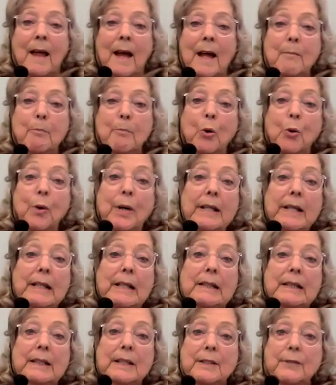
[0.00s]
I
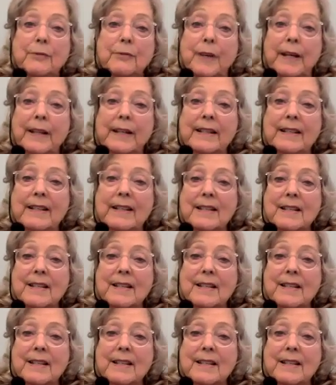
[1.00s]
poetically define it